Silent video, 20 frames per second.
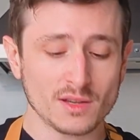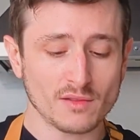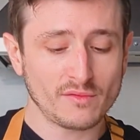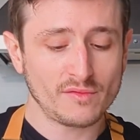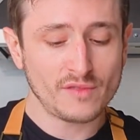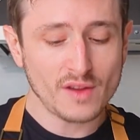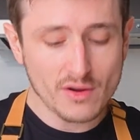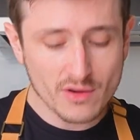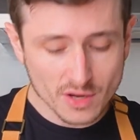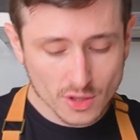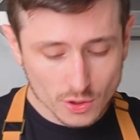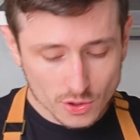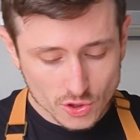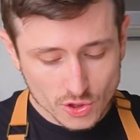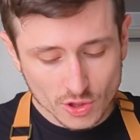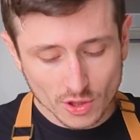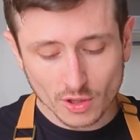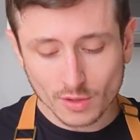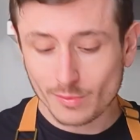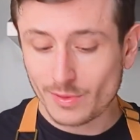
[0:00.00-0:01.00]
a very good
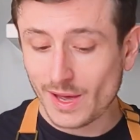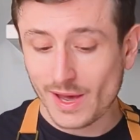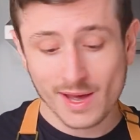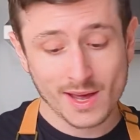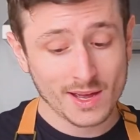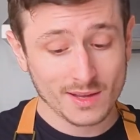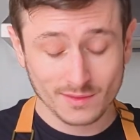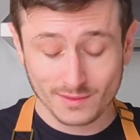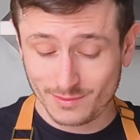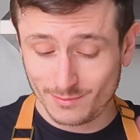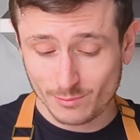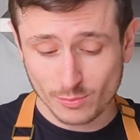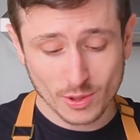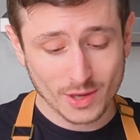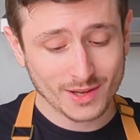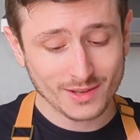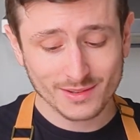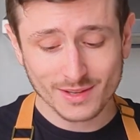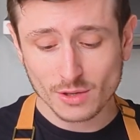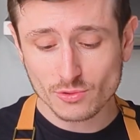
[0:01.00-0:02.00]
job at
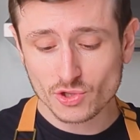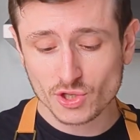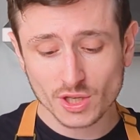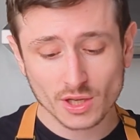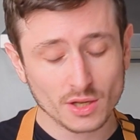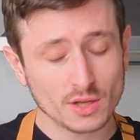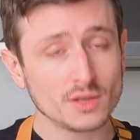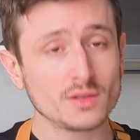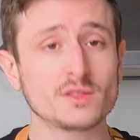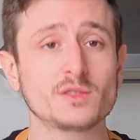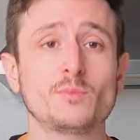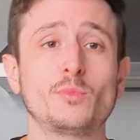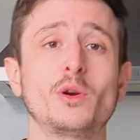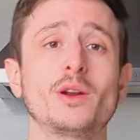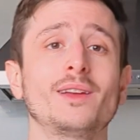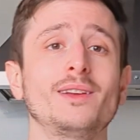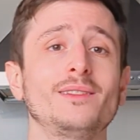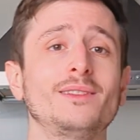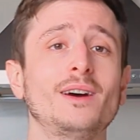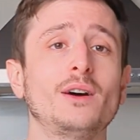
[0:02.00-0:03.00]
breaking down chickens,
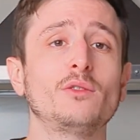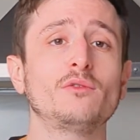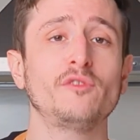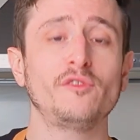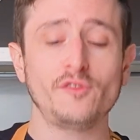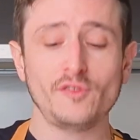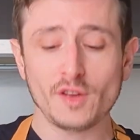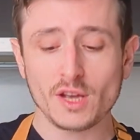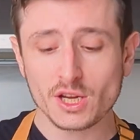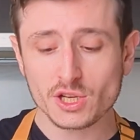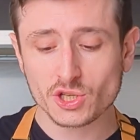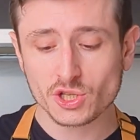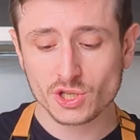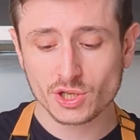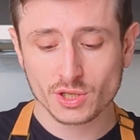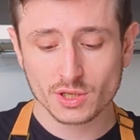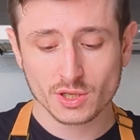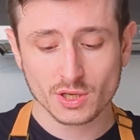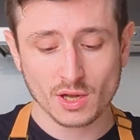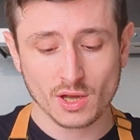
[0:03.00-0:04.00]
breaking down
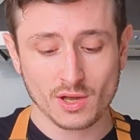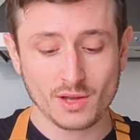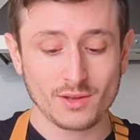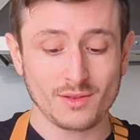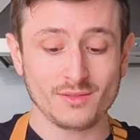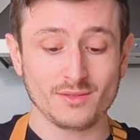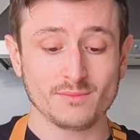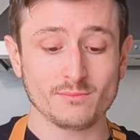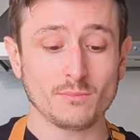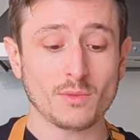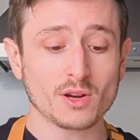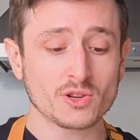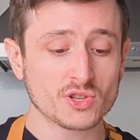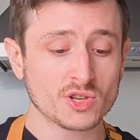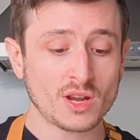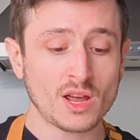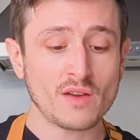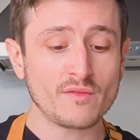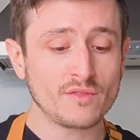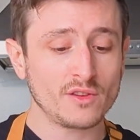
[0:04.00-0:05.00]
fish, much
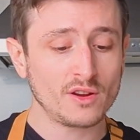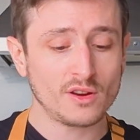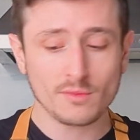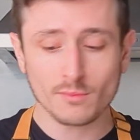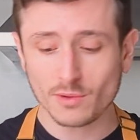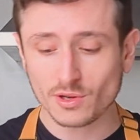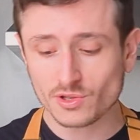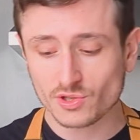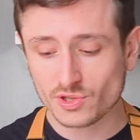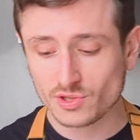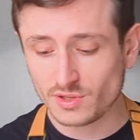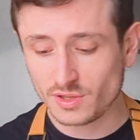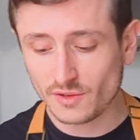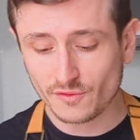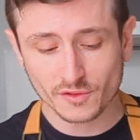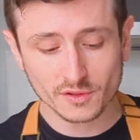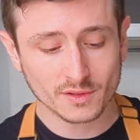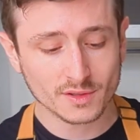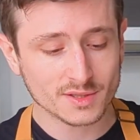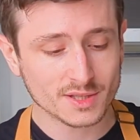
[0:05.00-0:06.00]
heavier, much
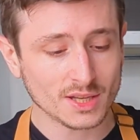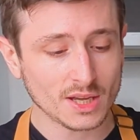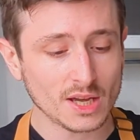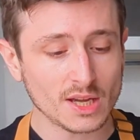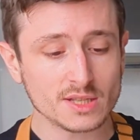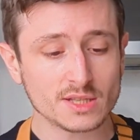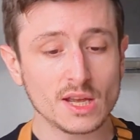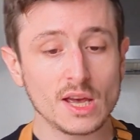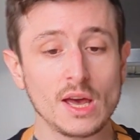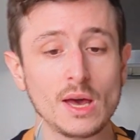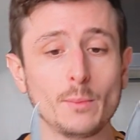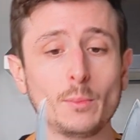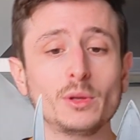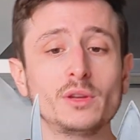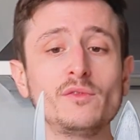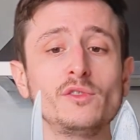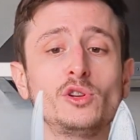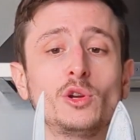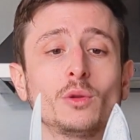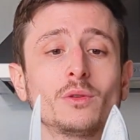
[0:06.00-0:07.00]
different in size. But
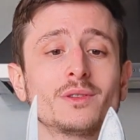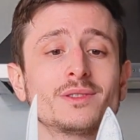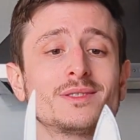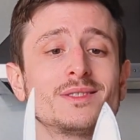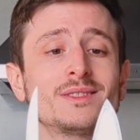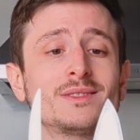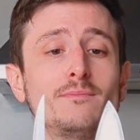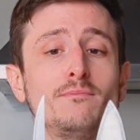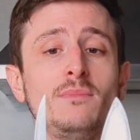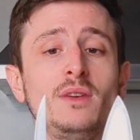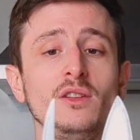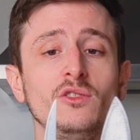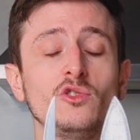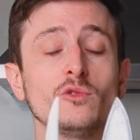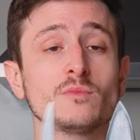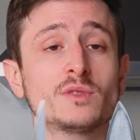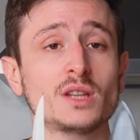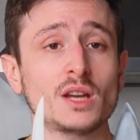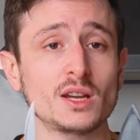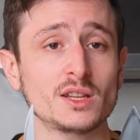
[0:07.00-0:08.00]
if you notice, this
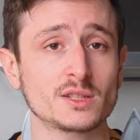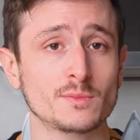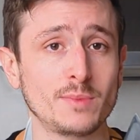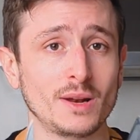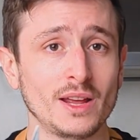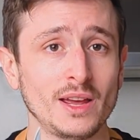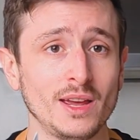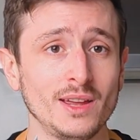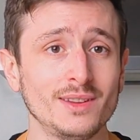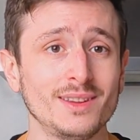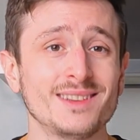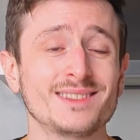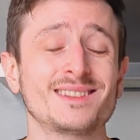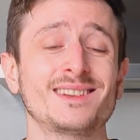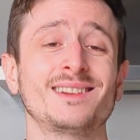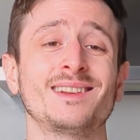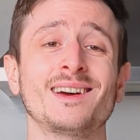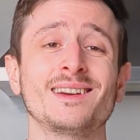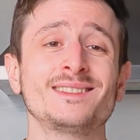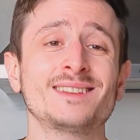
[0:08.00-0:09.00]
medium-sized blade is a
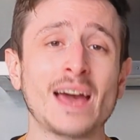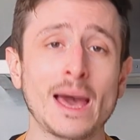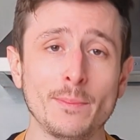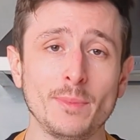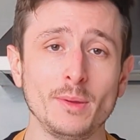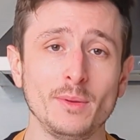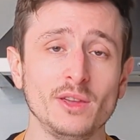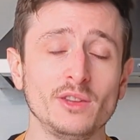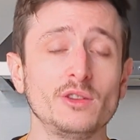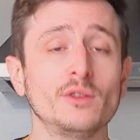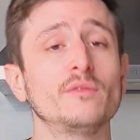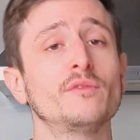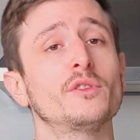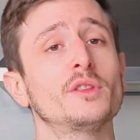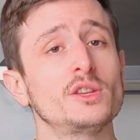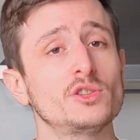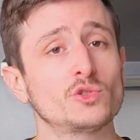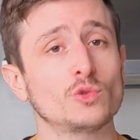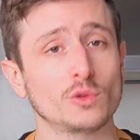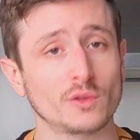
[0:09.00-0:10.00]
nice happy medium for
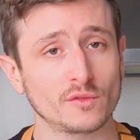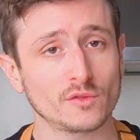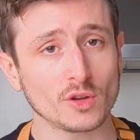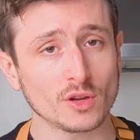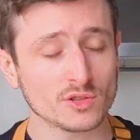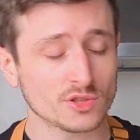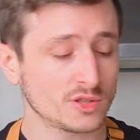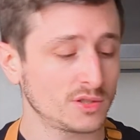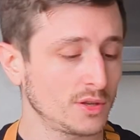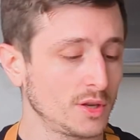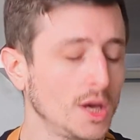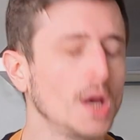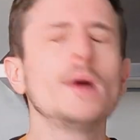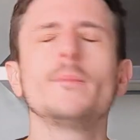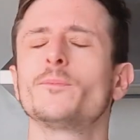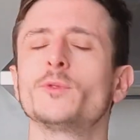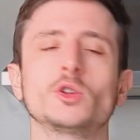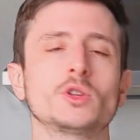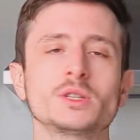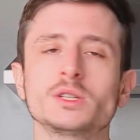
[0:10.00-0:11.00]
these sort of tasks.
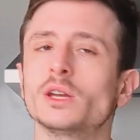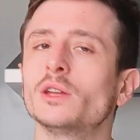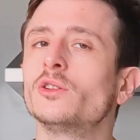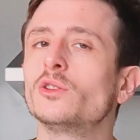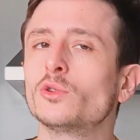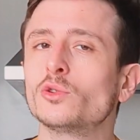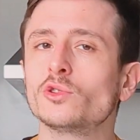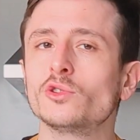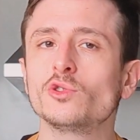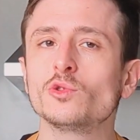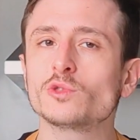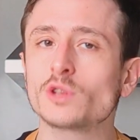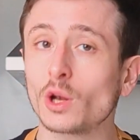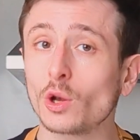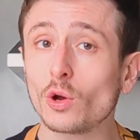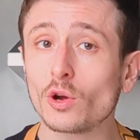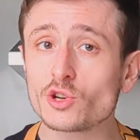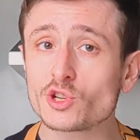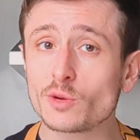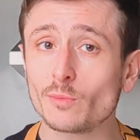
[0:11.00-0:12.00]
Not to say that you couldn't use a
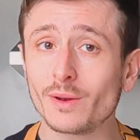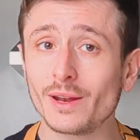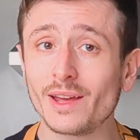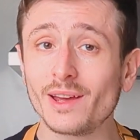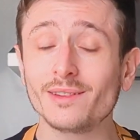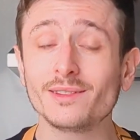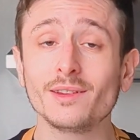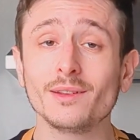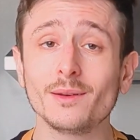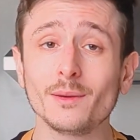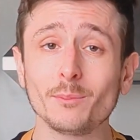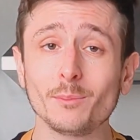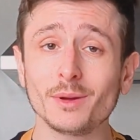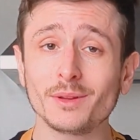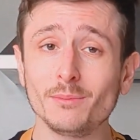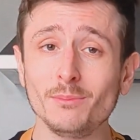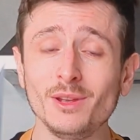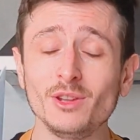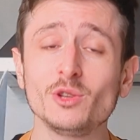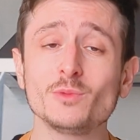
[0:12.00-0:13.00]
larger blade, but
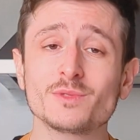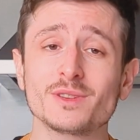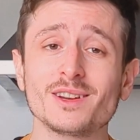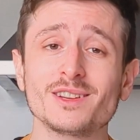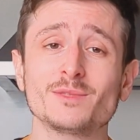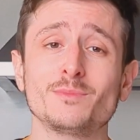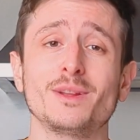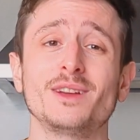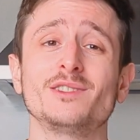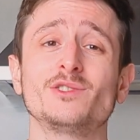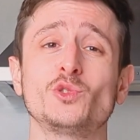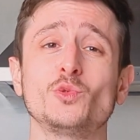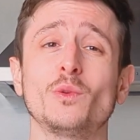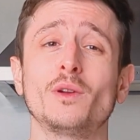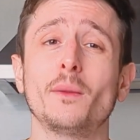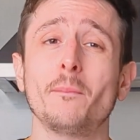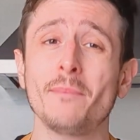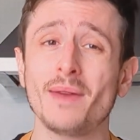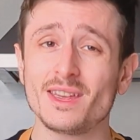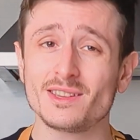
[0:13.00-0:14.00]
medium-sized blades do
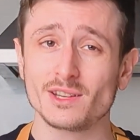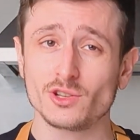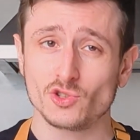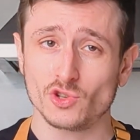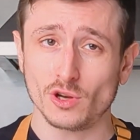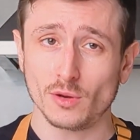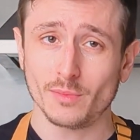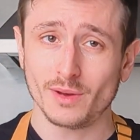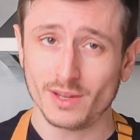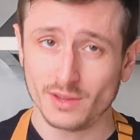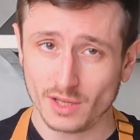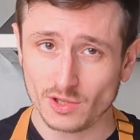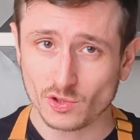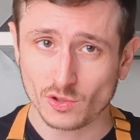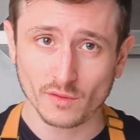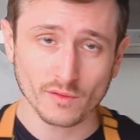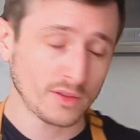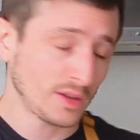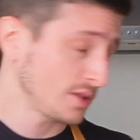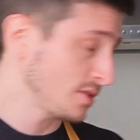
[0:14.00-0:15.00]
an amazing job at these
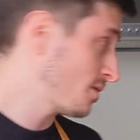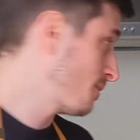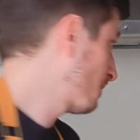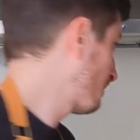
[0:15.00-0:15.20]
sort of things.